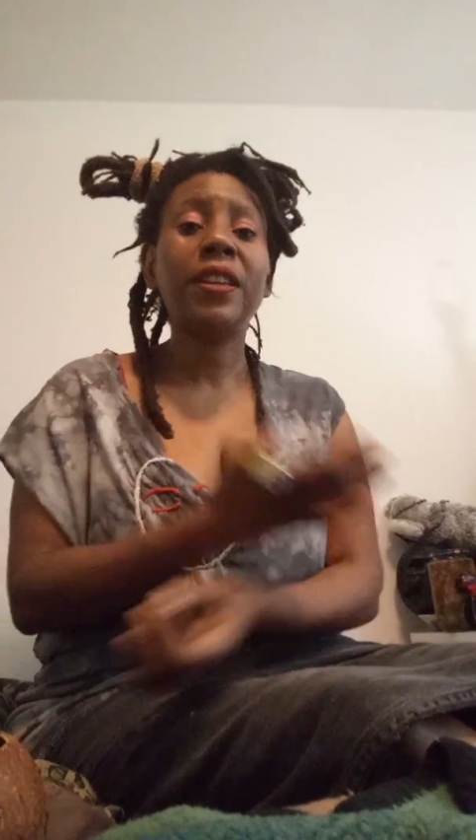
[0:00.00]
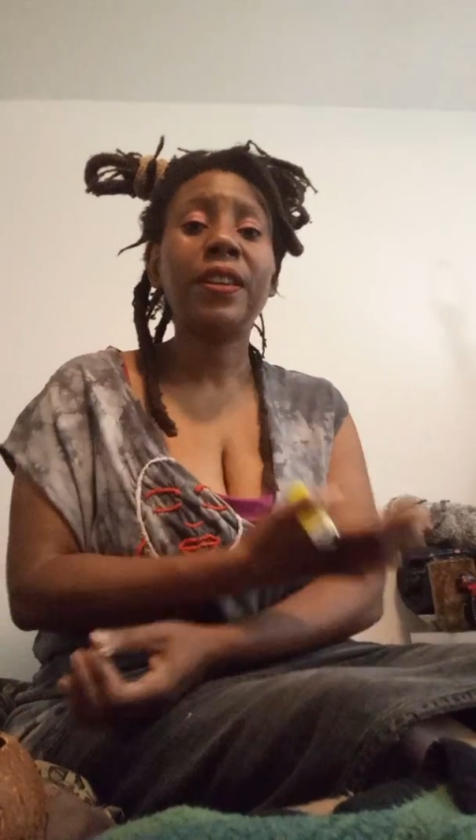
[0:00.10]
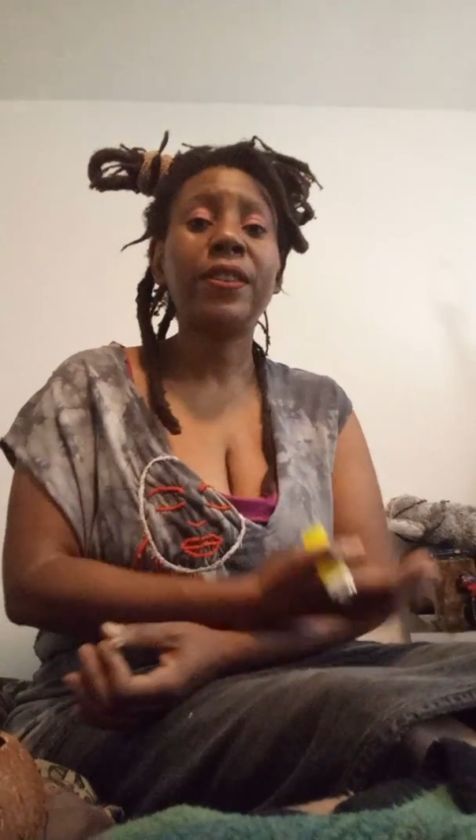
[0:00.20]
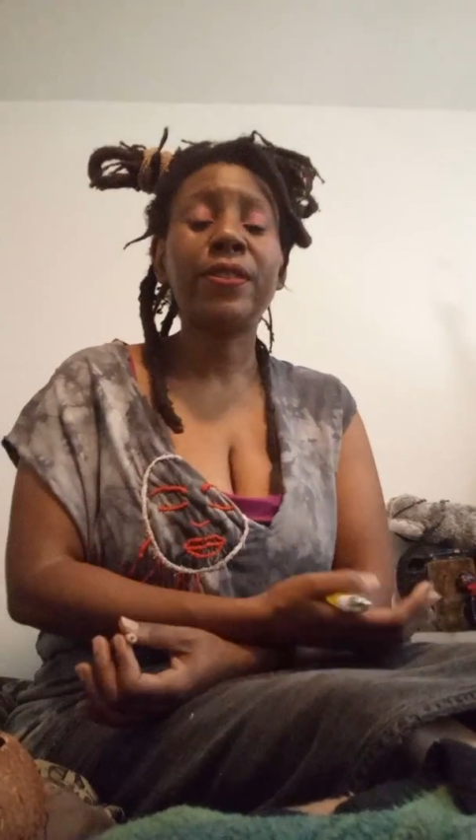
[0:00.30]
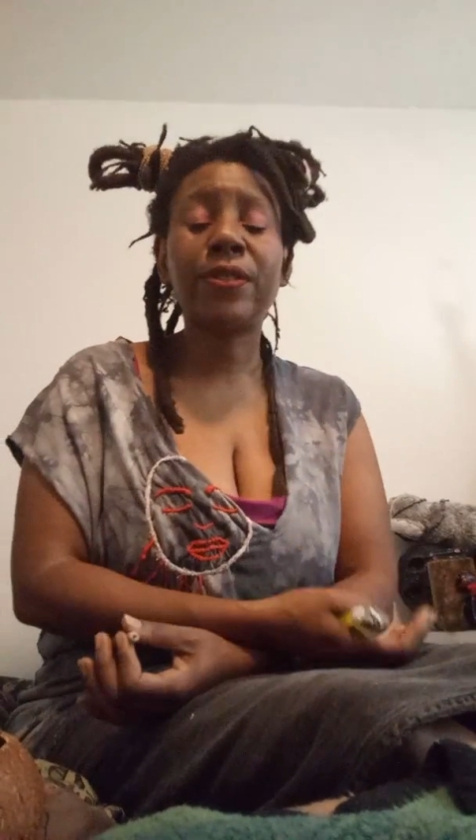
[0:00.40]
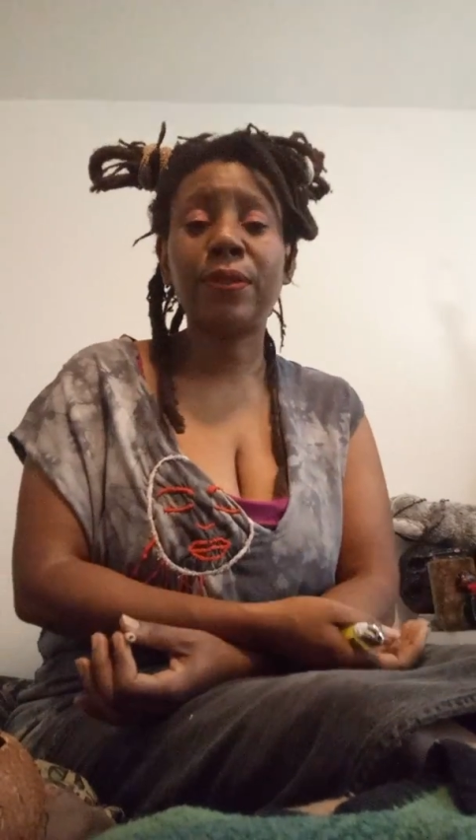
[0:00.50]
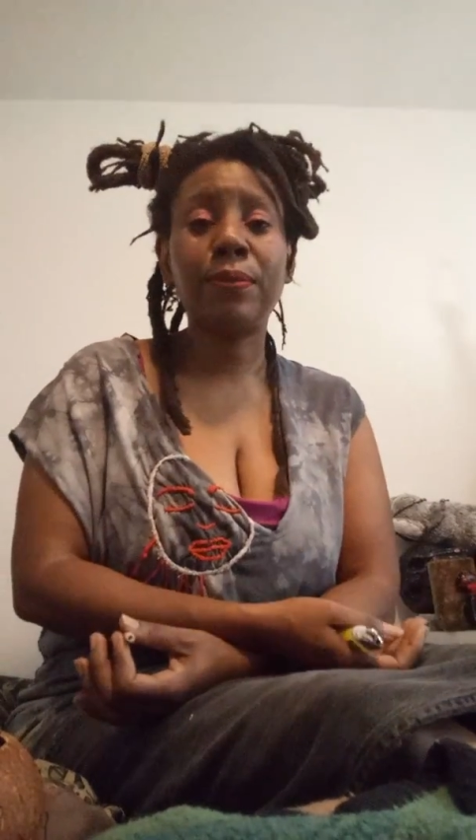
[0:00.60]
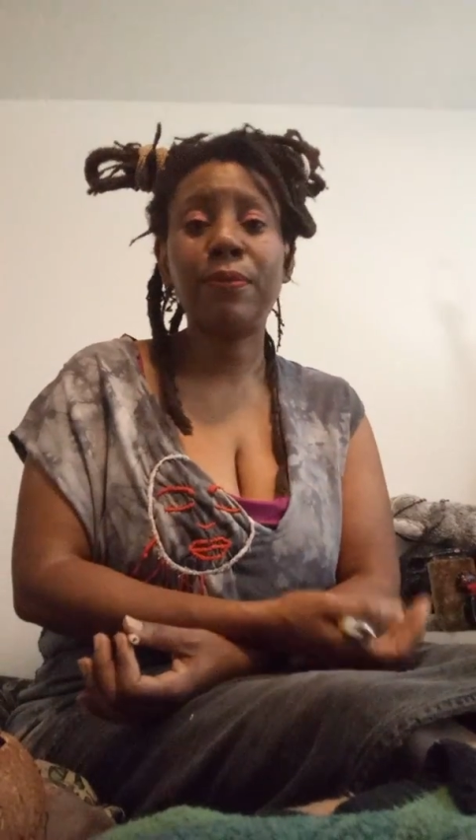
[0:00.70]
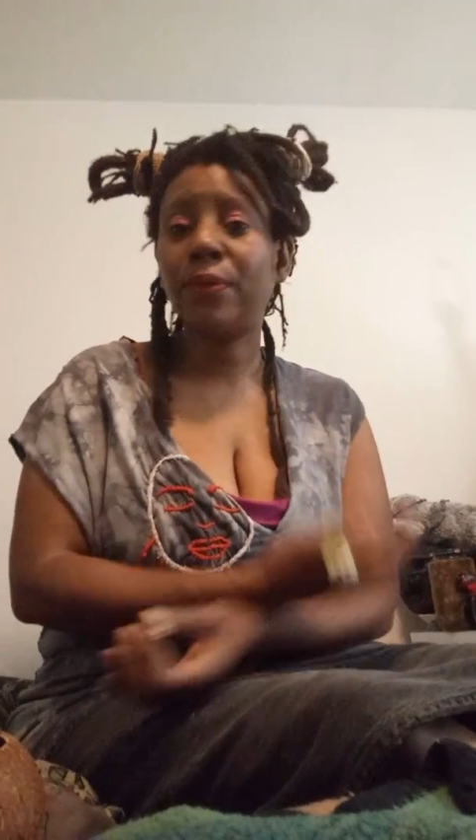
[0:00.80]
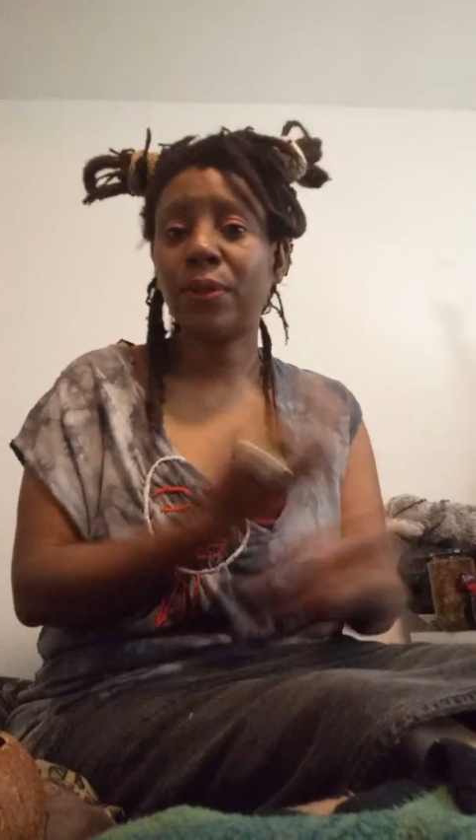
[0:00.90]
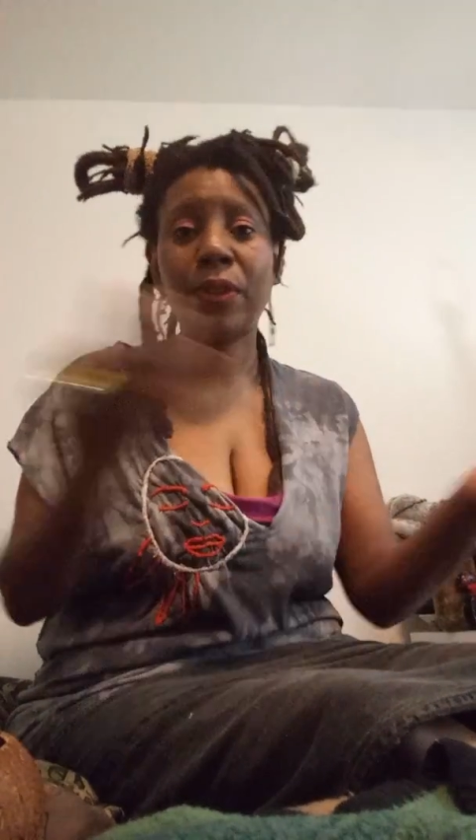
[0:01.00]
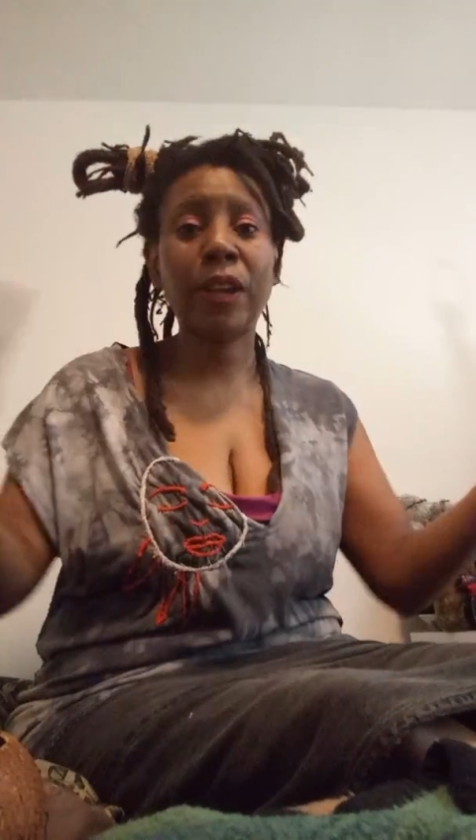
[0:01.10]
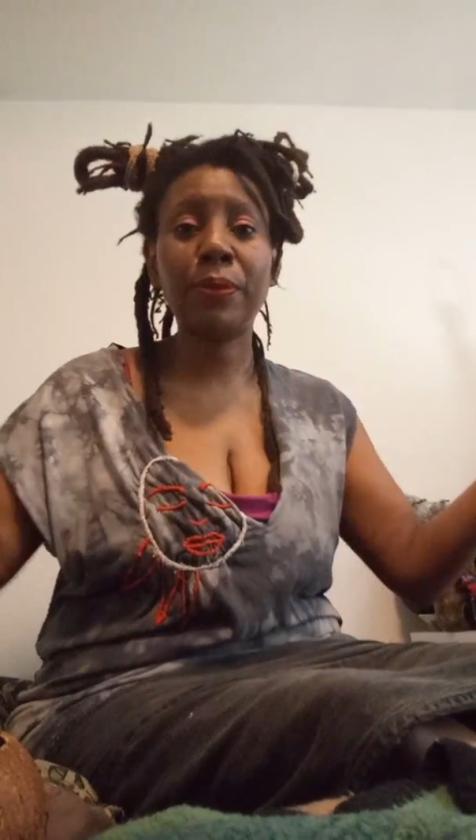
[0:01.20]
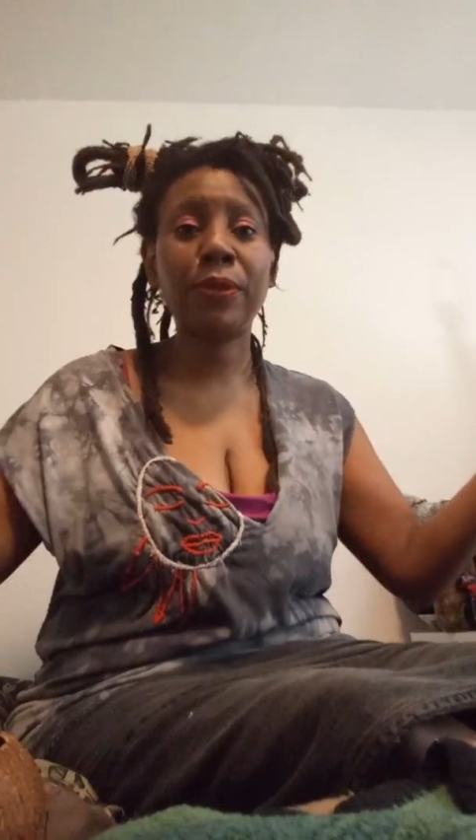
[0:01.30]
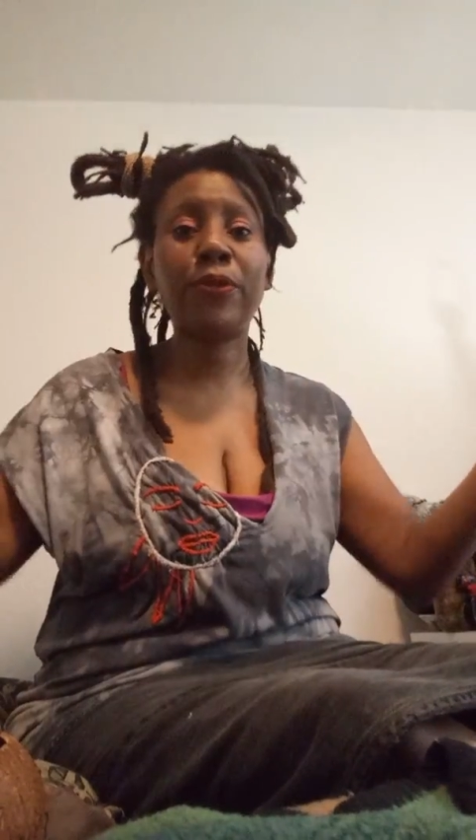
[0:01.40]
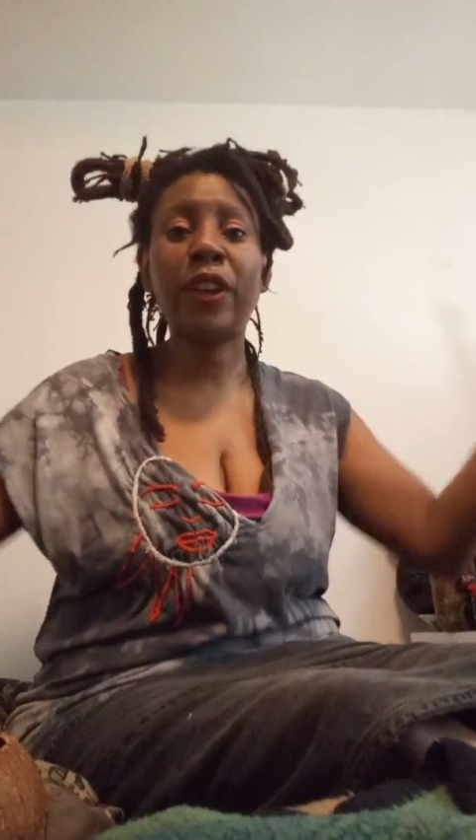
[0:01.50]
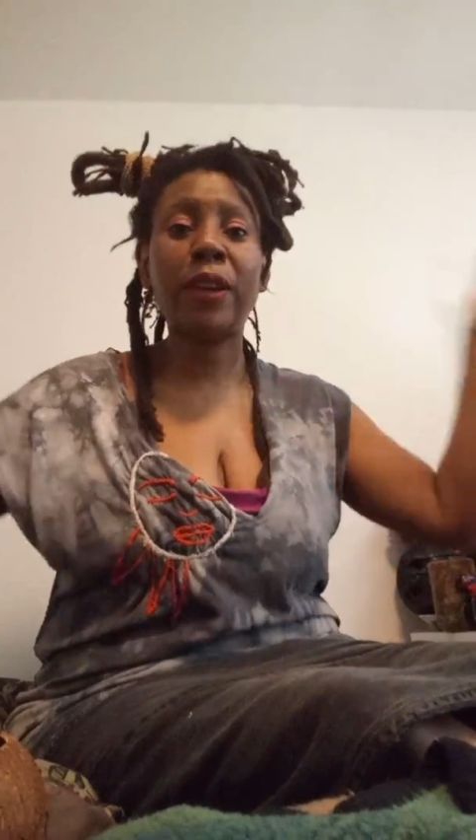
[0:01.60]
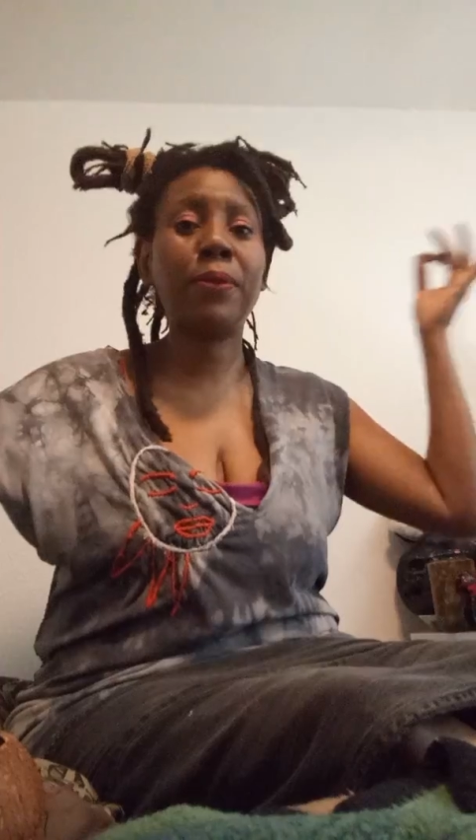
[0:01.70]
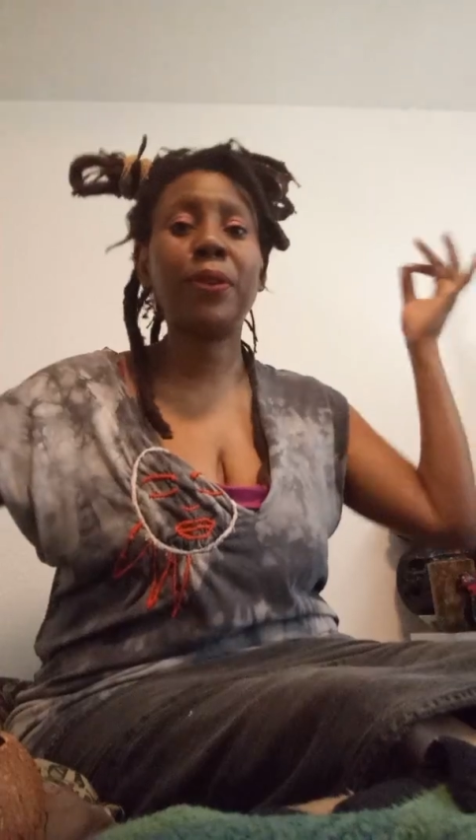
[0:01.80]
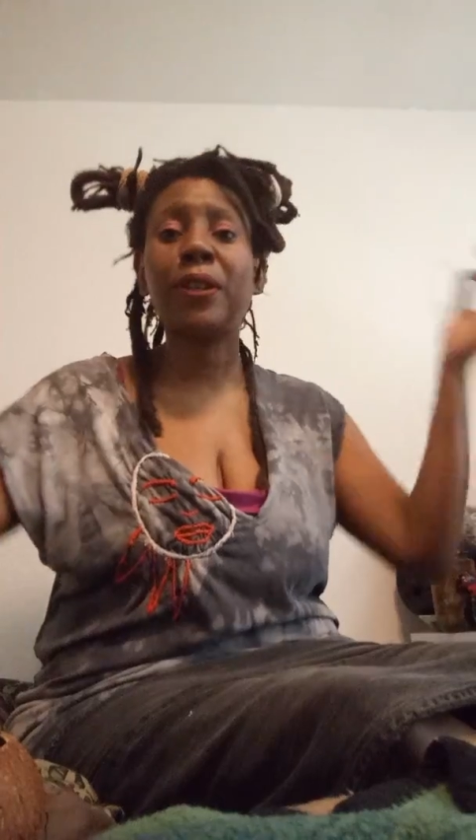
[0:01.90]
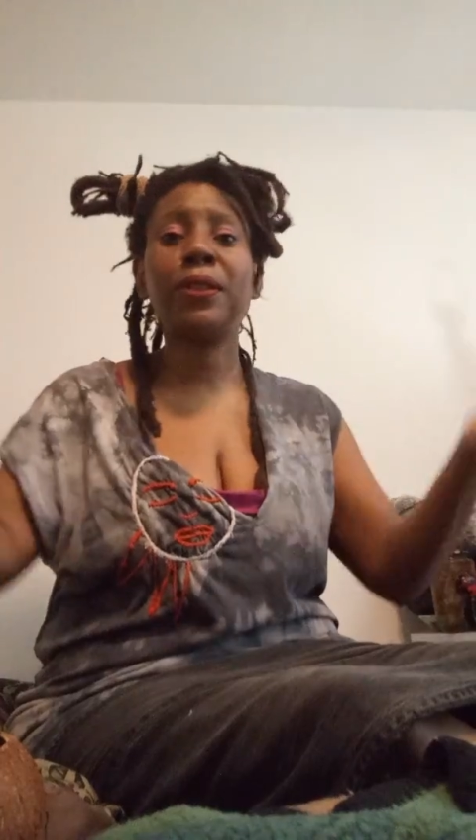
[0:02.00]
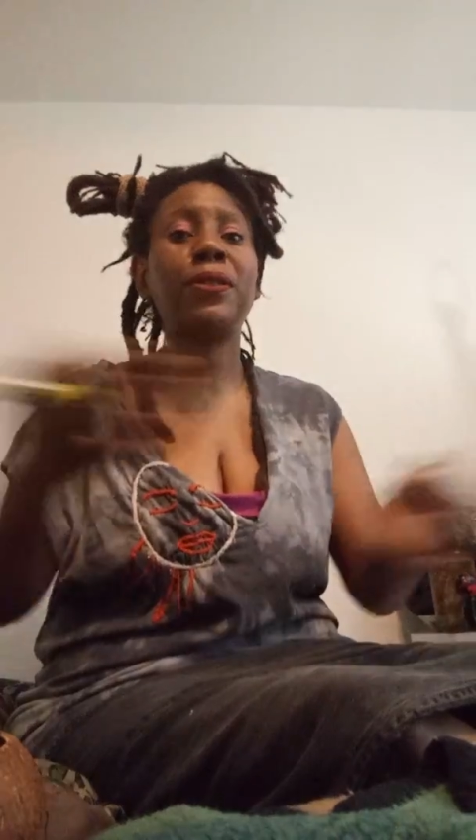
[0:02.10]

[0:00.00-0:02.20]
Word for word: some scraps of fabric and